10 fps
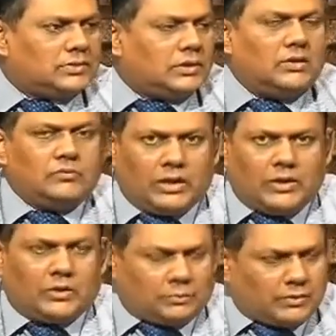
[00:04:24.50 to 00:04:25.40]
Will
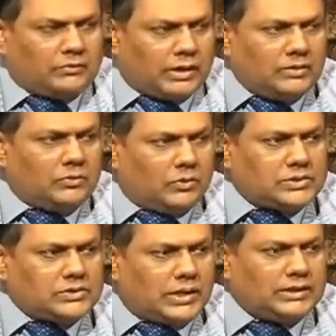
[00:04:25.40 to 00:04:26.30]
not provide
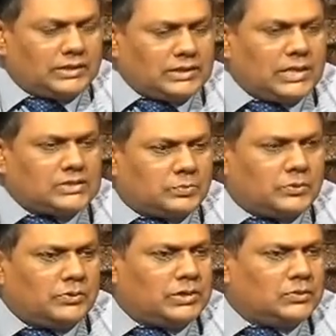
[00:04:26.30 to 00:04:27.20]
votes. I think it has
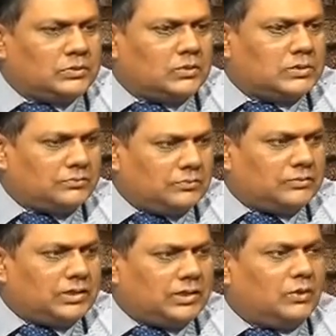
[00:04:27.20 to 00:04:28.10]
proven in
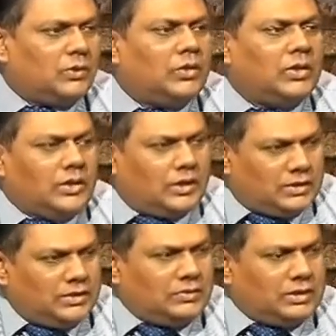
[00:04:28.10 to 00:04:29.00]
2015 or
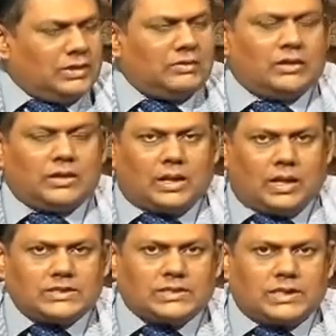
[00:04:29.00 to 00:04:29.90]
even the
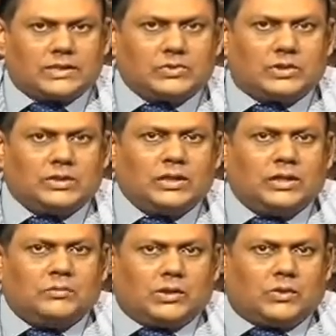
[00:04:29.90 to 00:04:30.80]
last election,
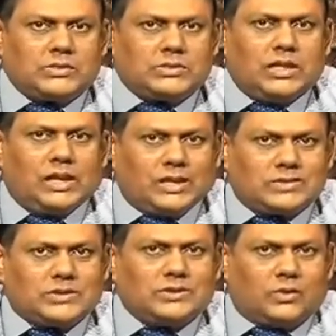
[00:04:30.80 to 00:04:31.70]
because
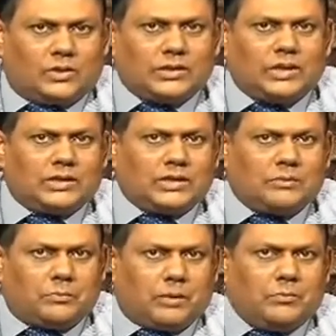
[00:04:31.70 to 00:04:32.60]

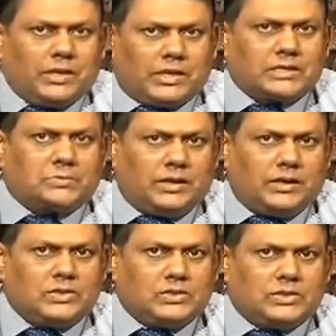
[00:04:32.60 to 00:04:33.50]
election-oriented public
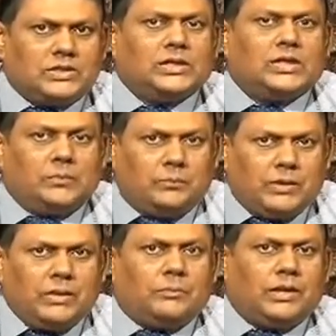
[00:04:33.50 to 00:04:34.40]
expenditure
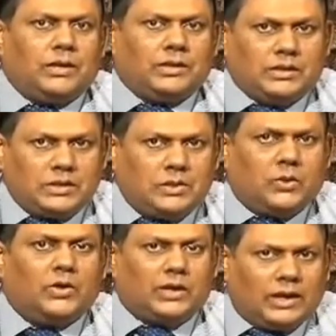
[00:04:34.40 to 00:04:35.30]
people
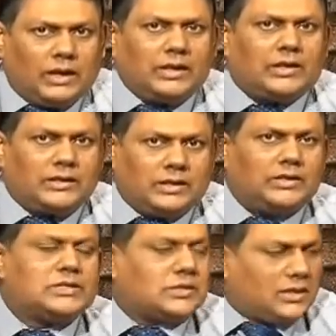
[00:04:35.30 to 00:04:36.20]
don't like in
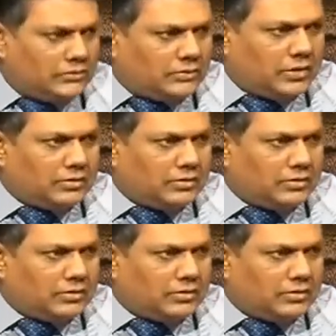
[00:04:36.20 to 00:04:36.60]
this country.